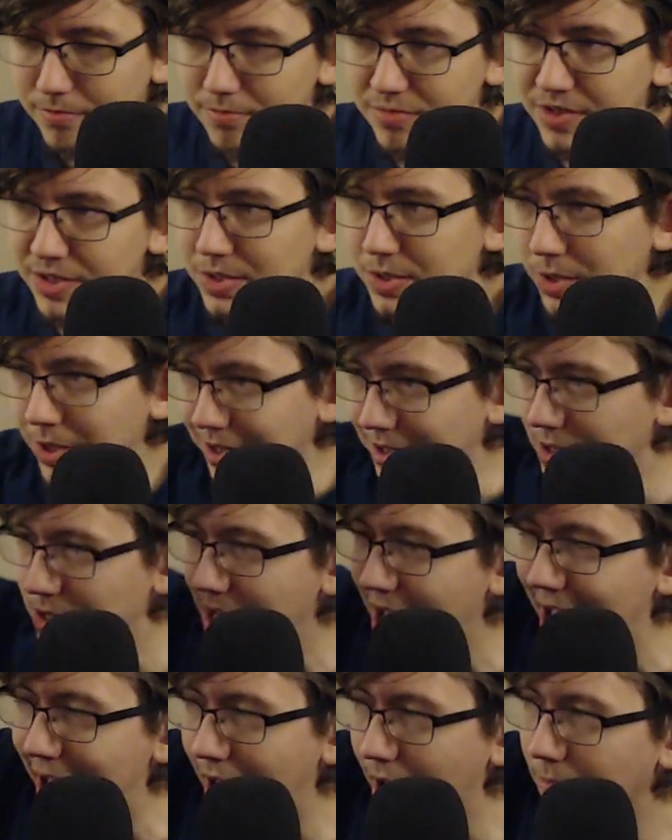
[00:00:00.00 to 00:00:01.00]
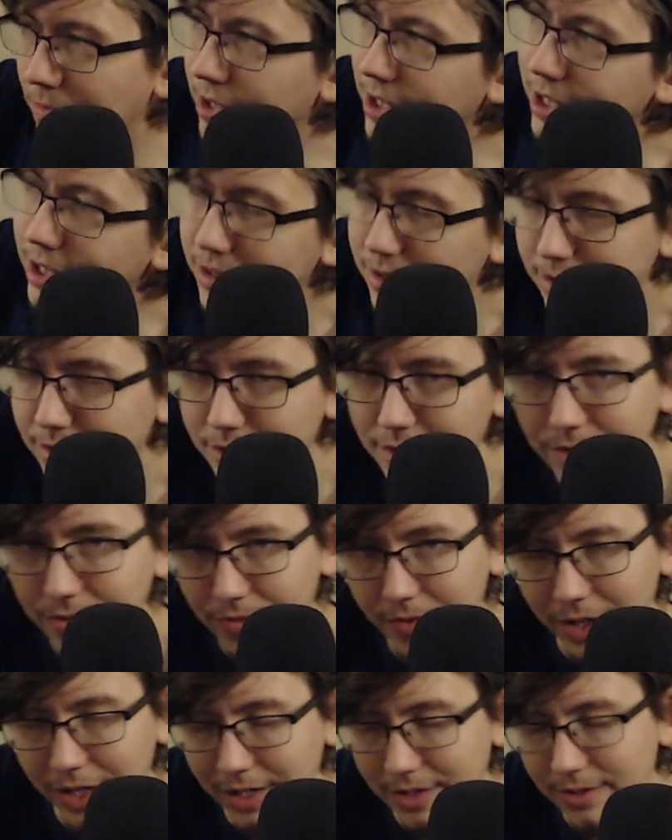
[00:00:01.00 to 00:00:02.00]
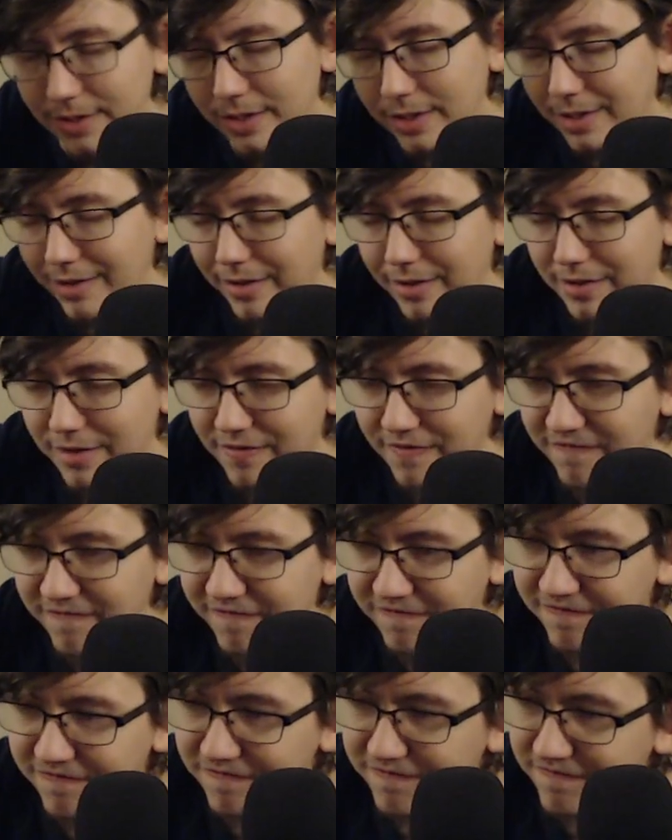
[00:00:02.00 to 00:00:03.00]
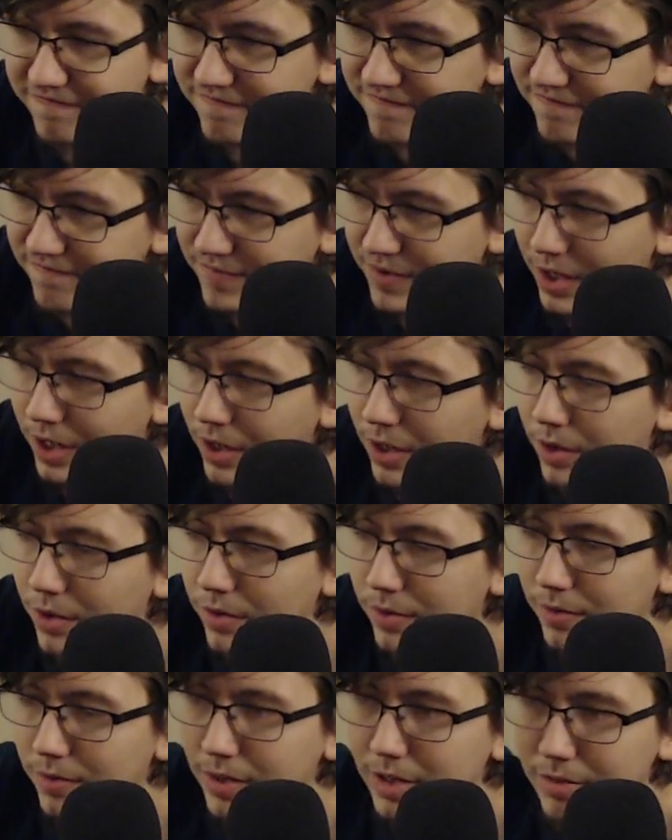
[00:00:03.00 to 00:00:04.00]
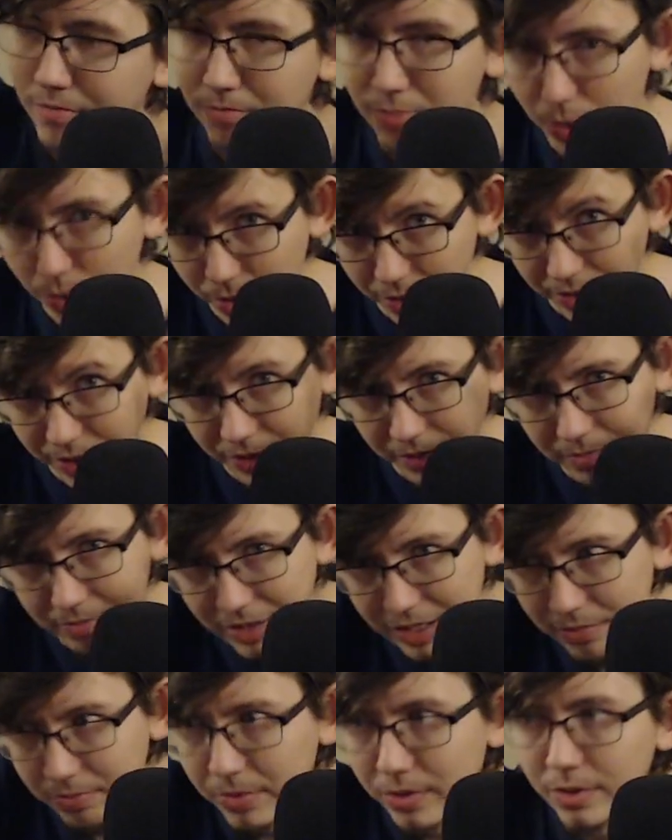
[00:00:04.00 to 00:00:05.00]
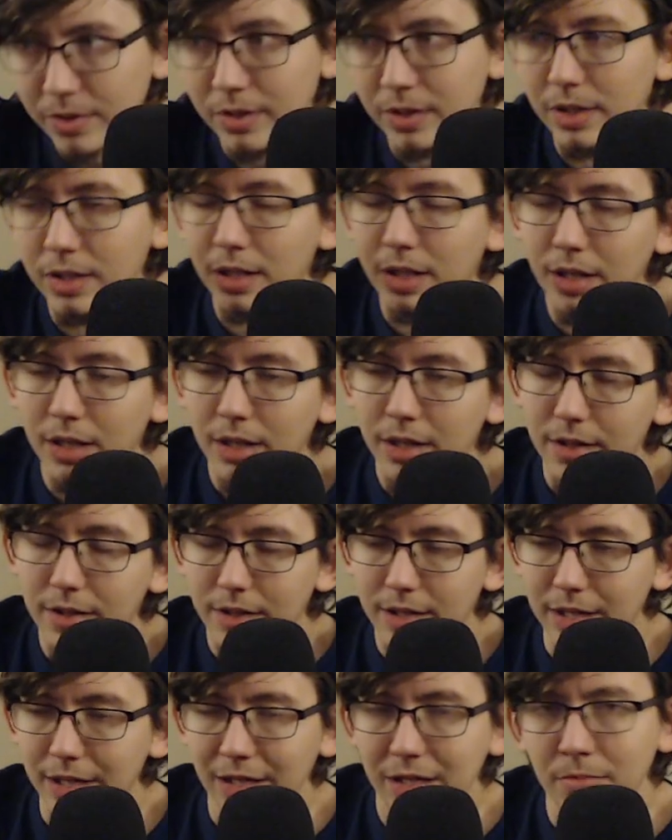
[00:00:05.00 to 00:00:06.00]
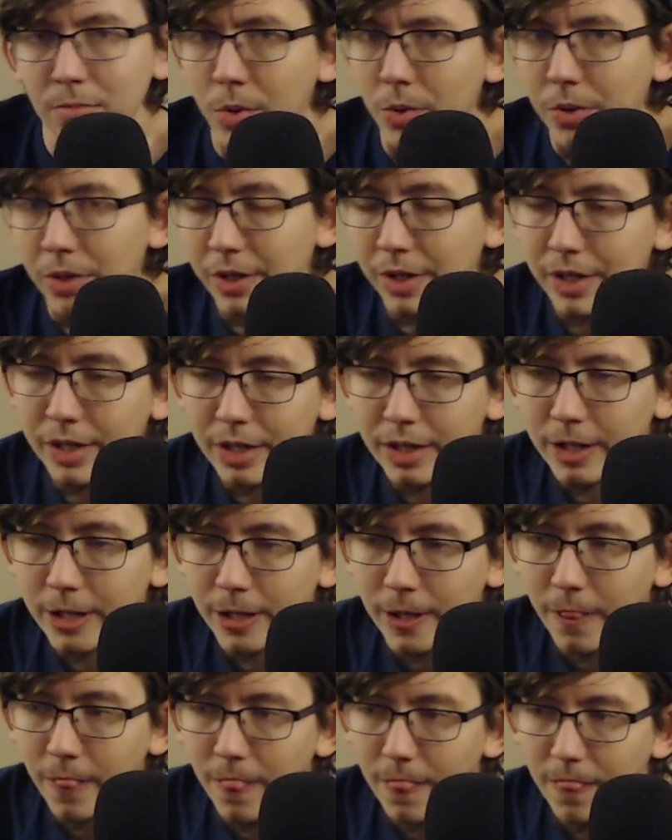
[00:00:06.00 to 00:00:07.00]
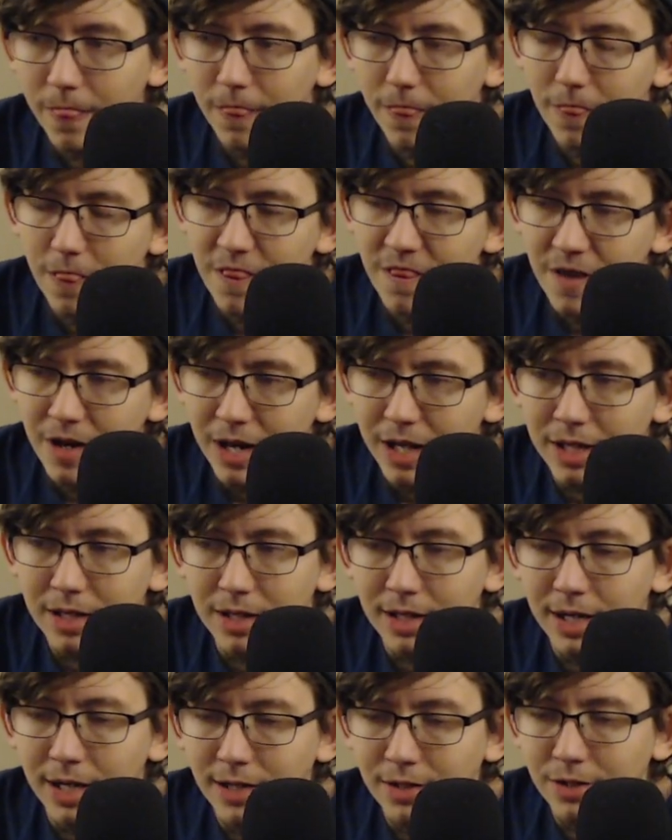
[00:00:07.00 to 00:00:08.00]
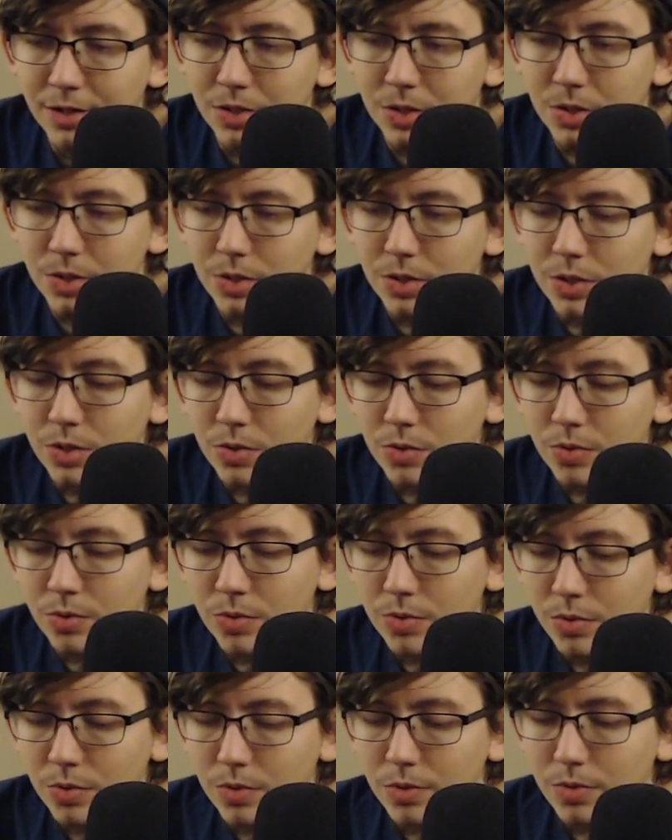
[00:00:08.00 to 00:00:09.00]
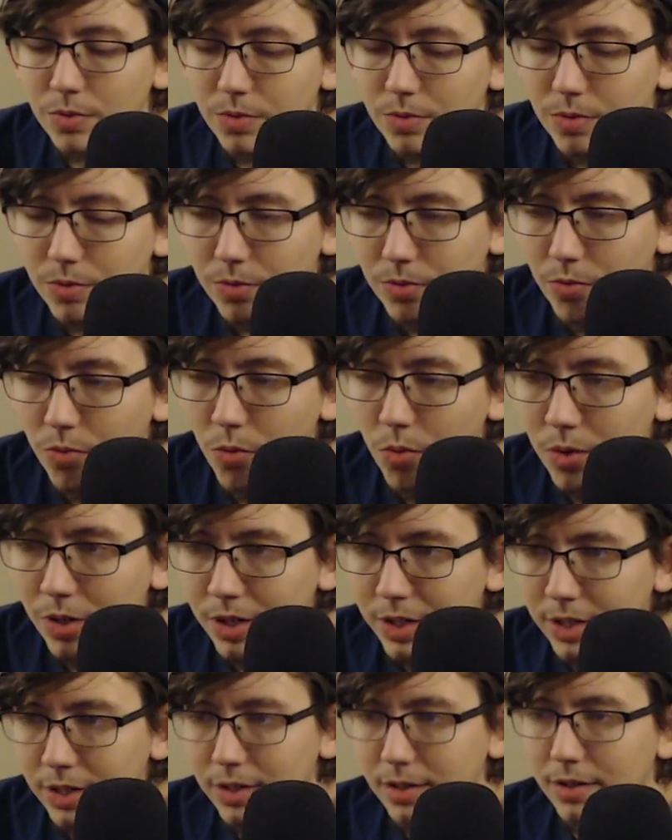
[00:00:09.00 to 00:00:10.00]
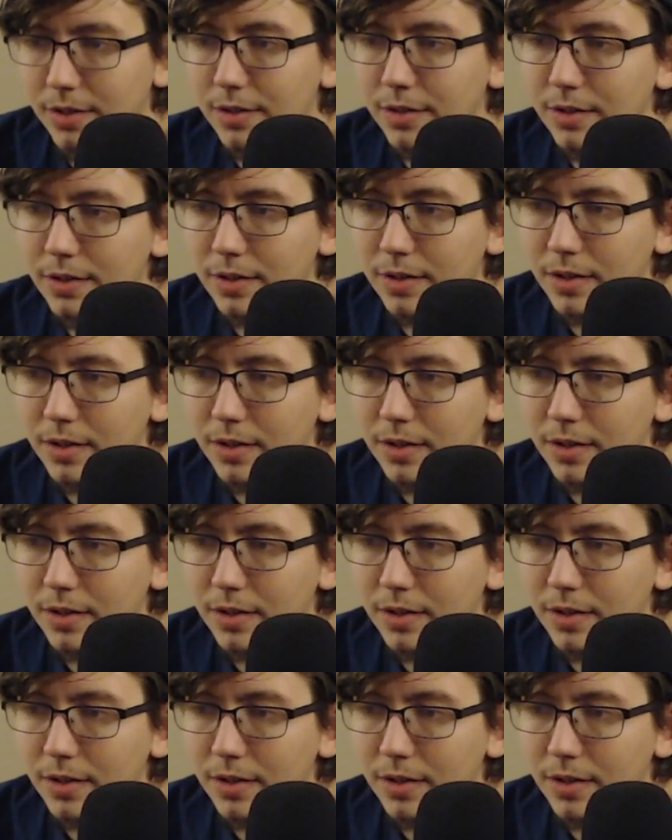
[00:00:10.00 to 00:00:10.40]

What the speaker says: this like tablet, right, of, important people anymore, then I can kind of just do what I